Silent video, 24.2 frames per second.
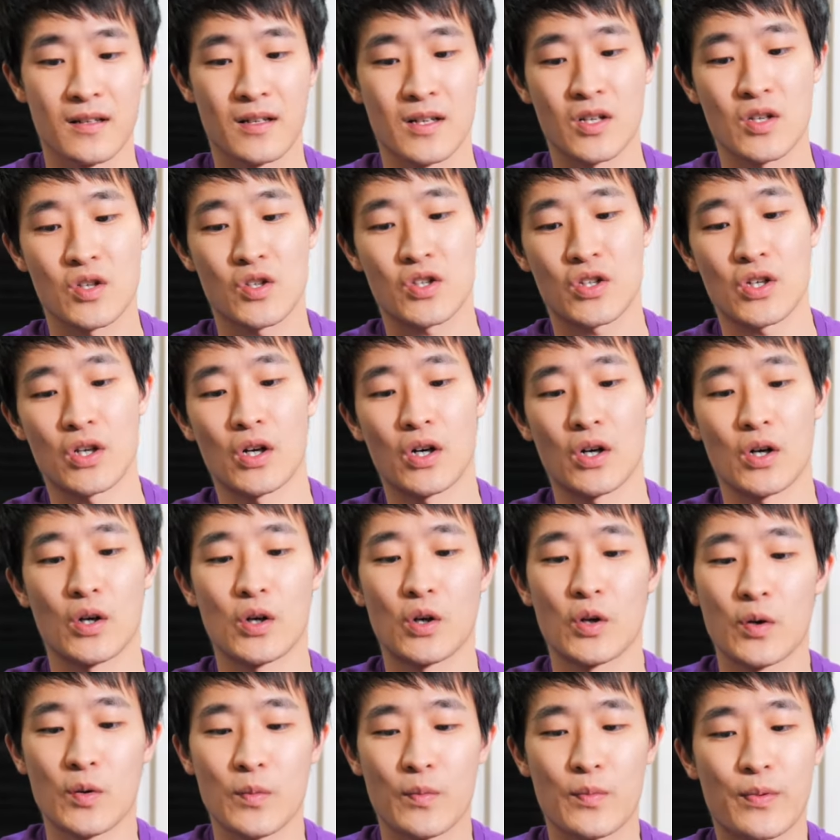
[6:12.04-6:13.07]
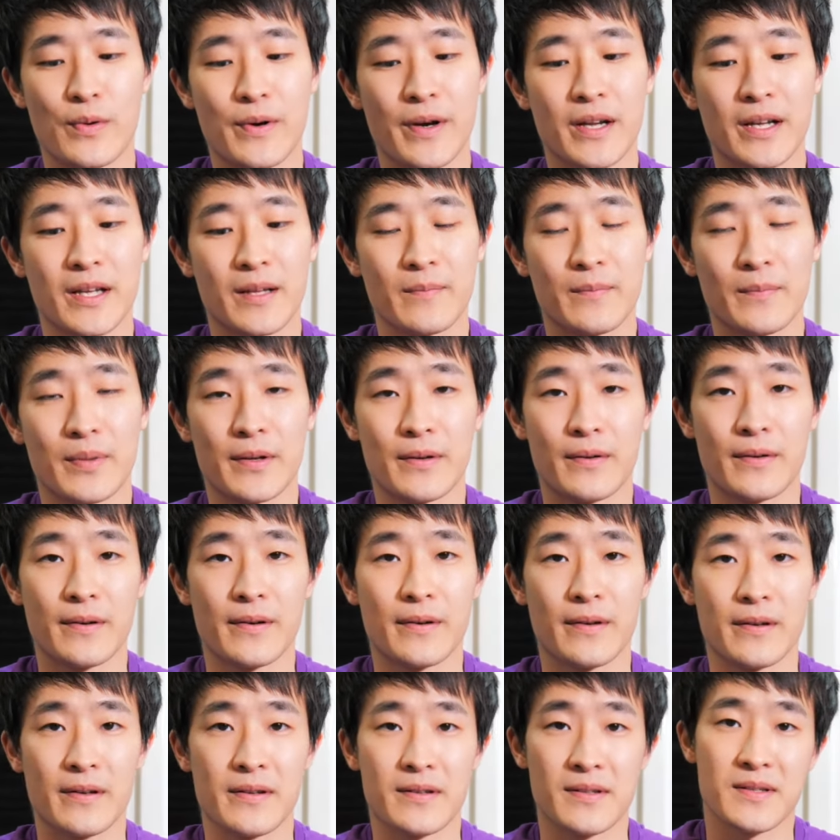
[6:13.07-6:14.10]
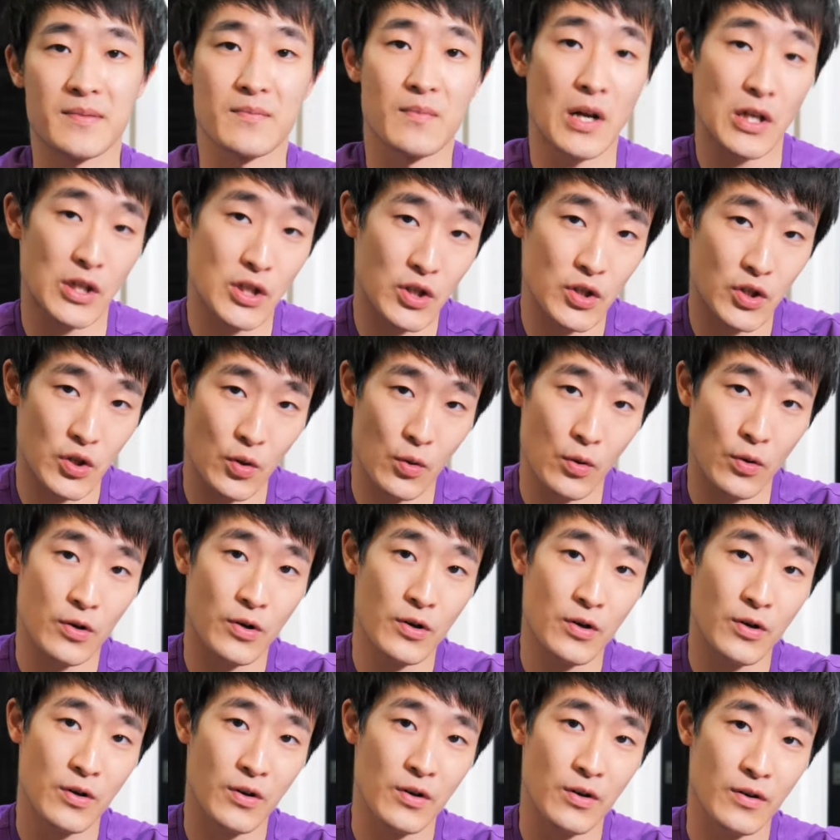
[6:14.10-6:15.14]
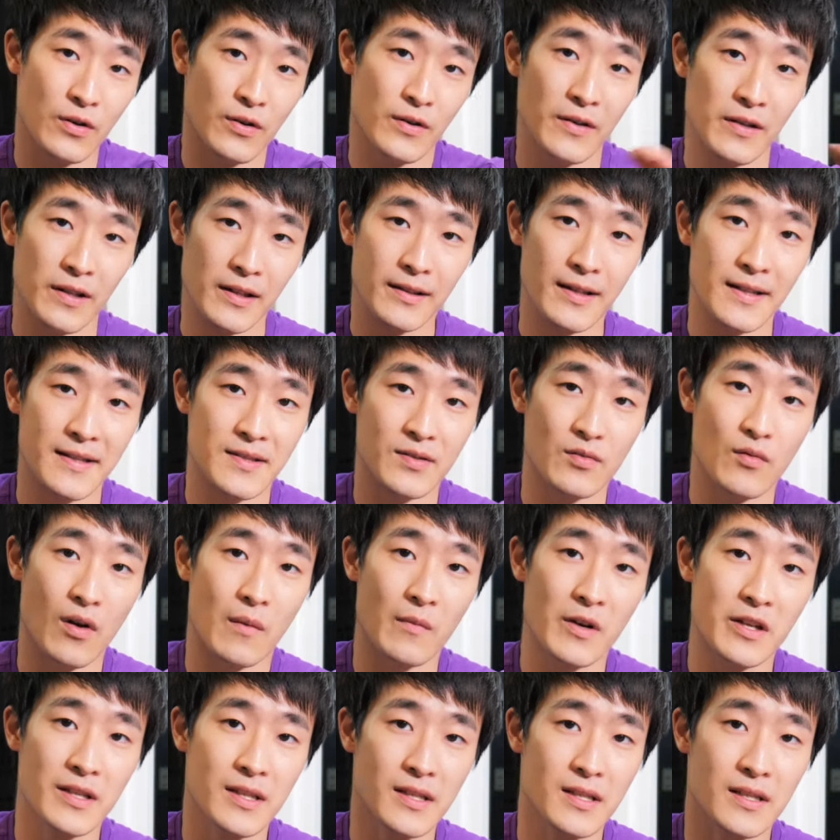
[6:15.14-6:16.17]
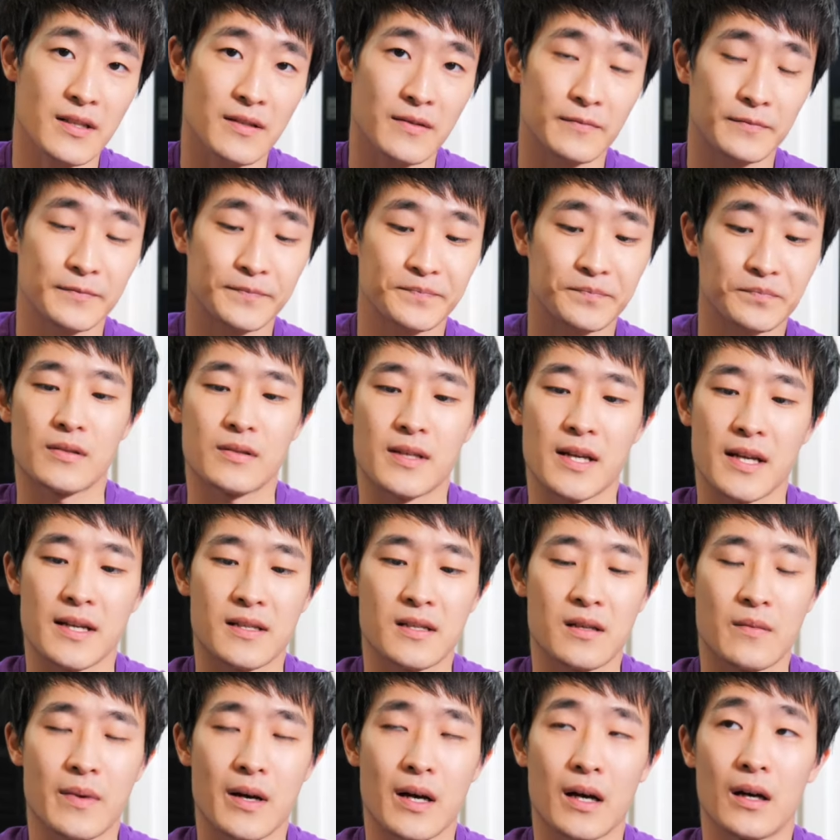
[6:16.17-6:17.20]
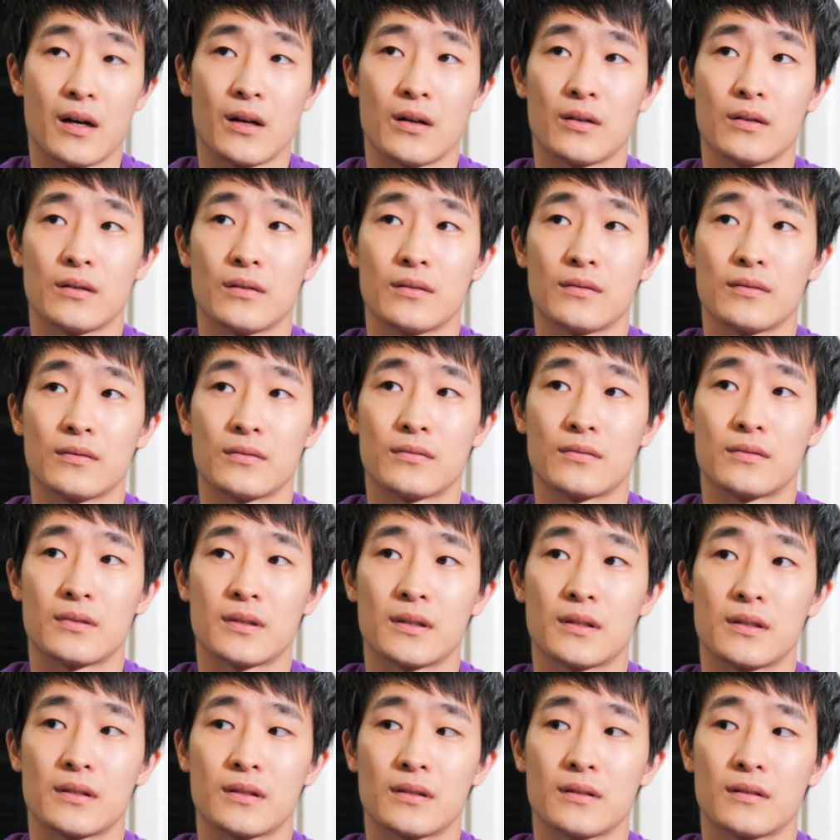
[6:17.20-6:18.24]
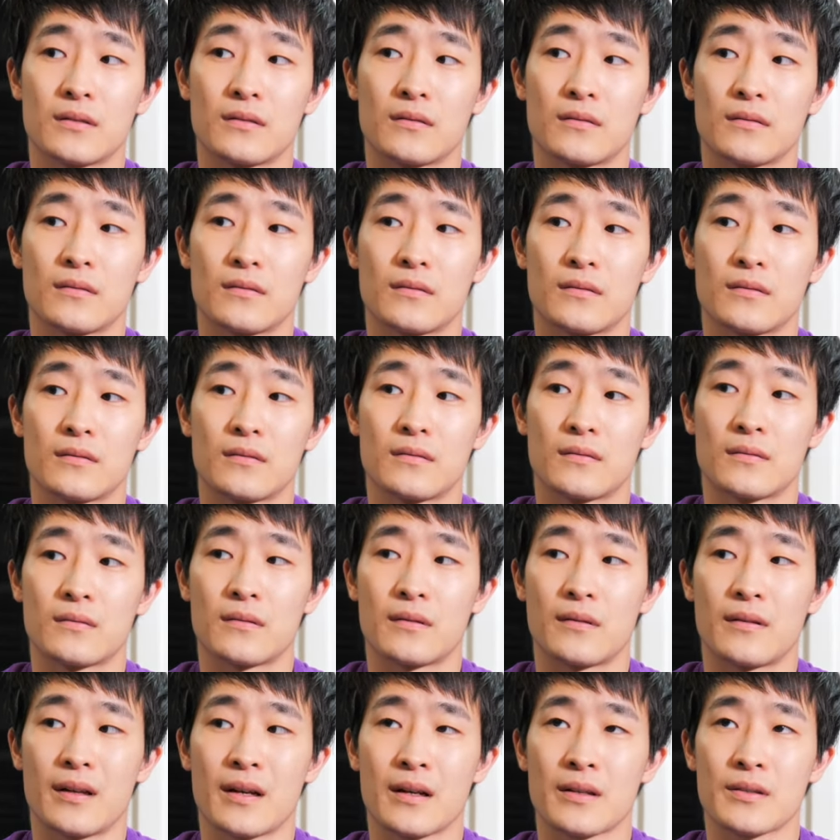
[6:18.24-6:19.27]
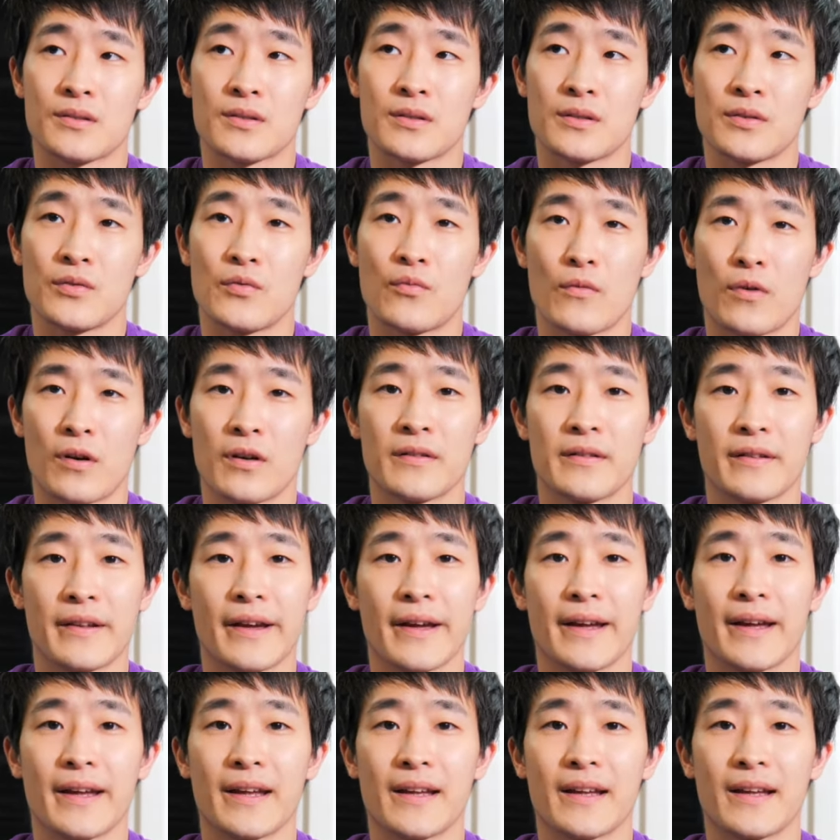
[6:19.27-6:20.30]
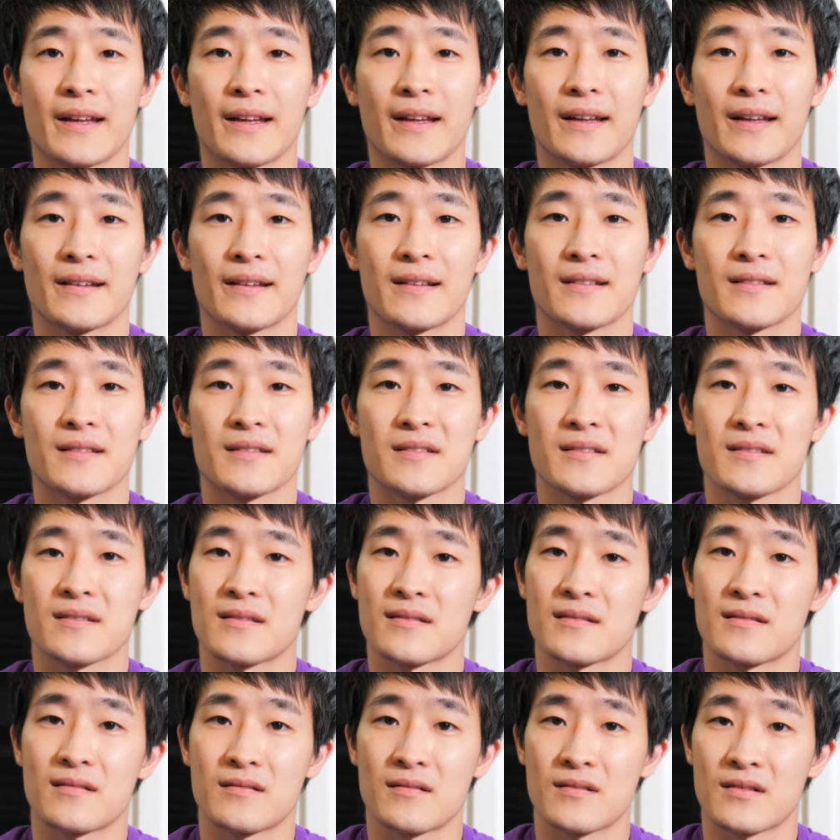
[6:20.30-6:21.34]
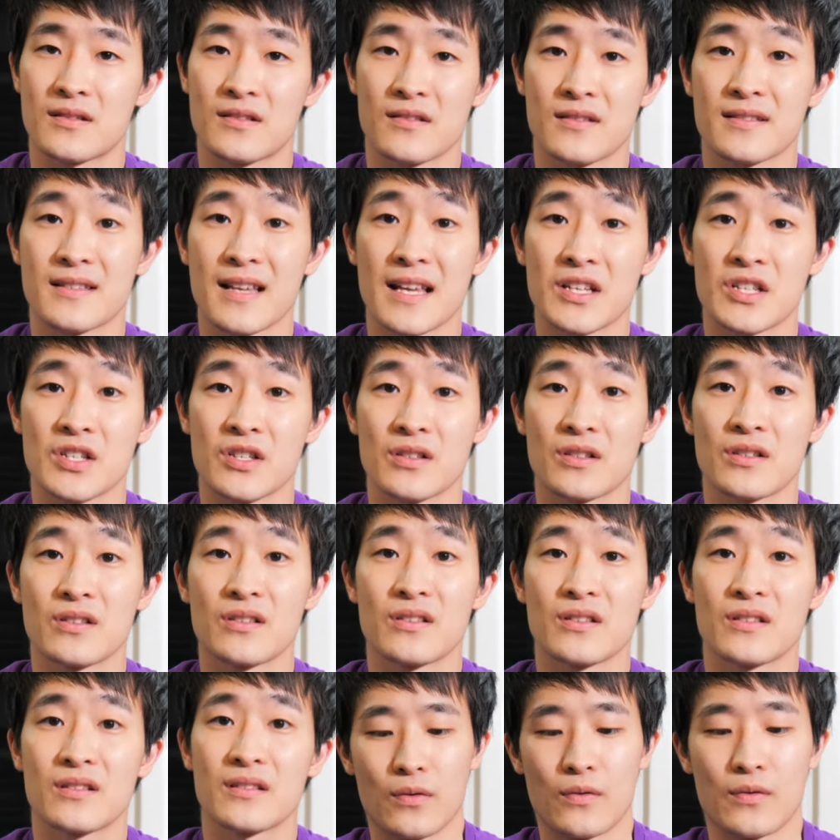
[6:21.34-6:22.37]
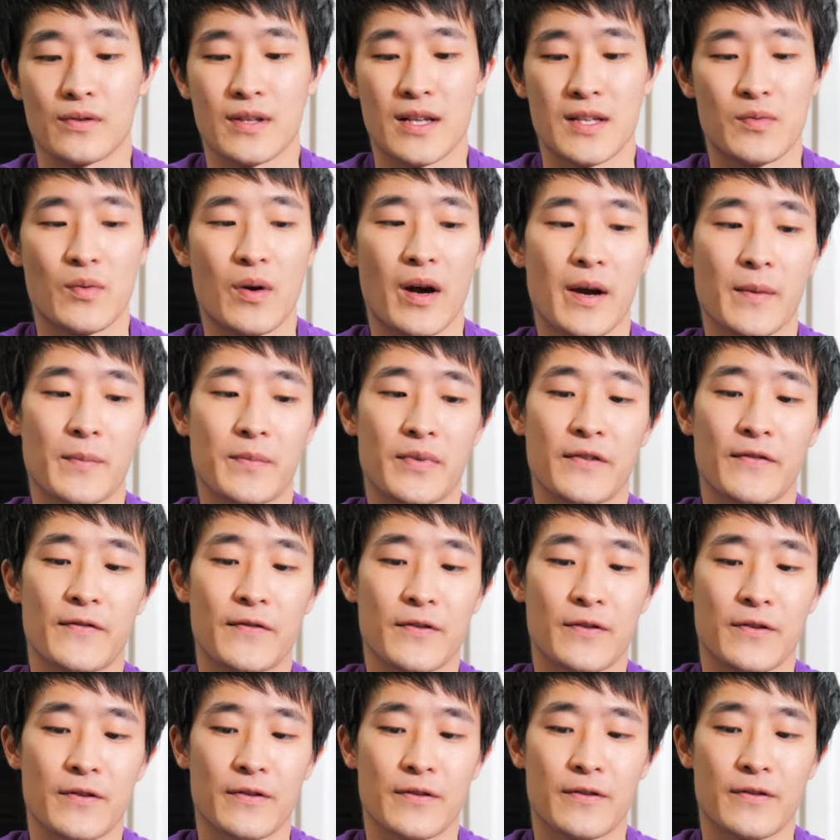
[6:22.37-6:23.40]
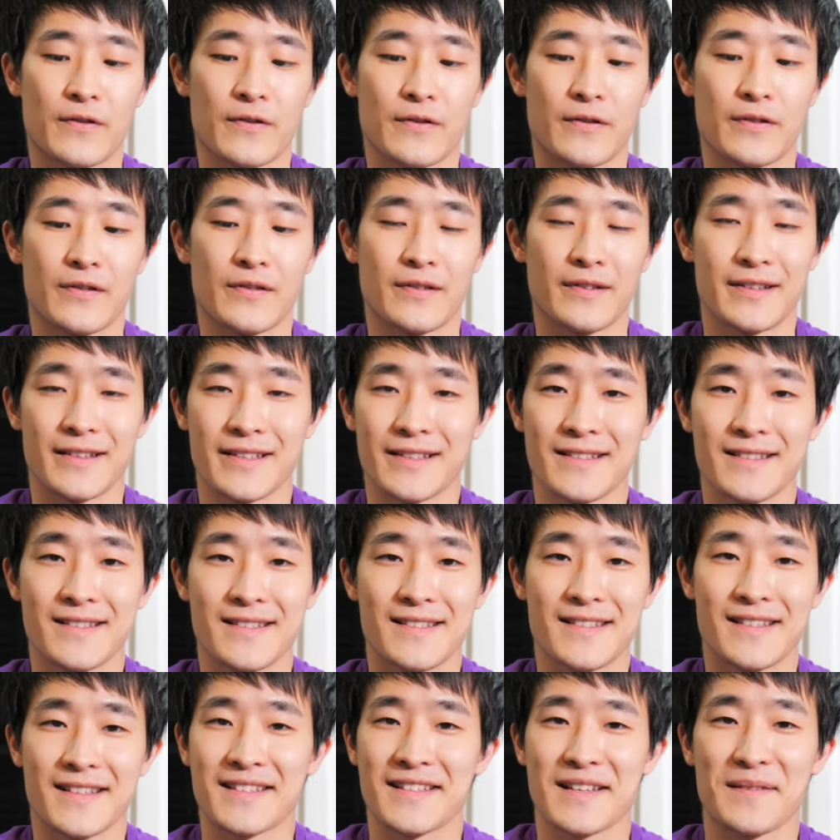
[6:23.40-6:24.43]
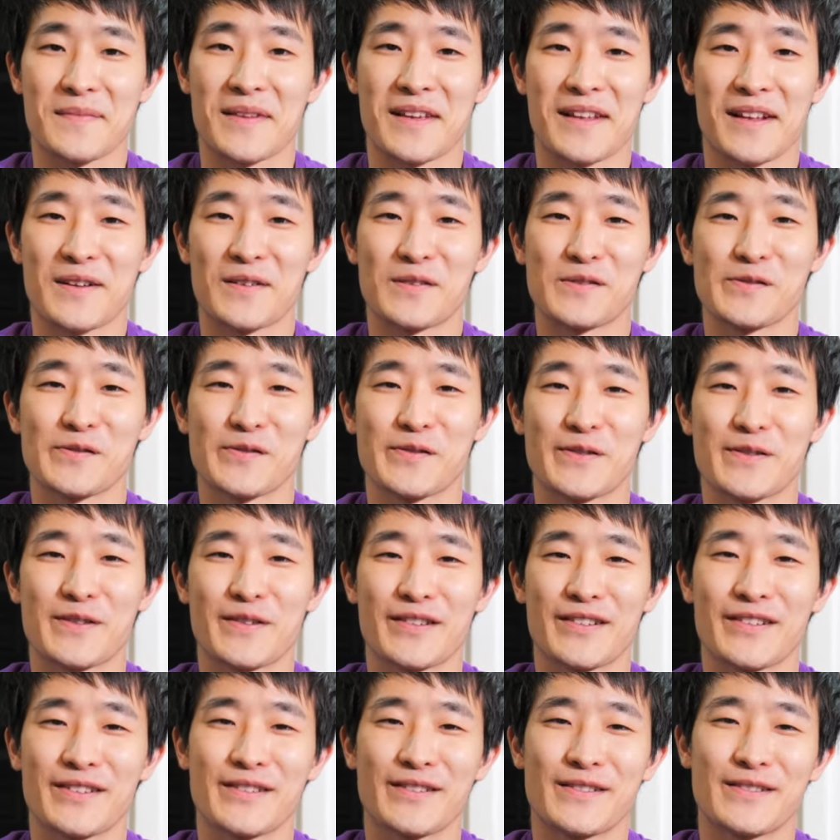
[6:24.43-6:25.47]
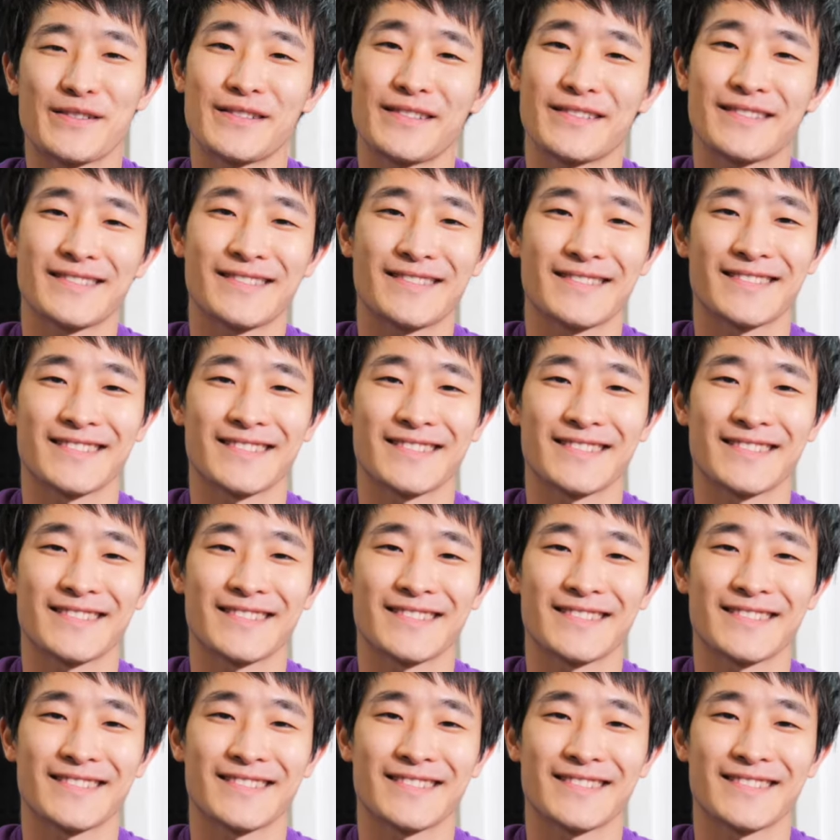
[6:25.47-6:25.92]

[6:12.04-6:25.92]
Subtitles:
So break-in period is much shorter than Skwama's. It takes about actually 1 day, just a session. That's why I prefer these as I'm getting older, you know.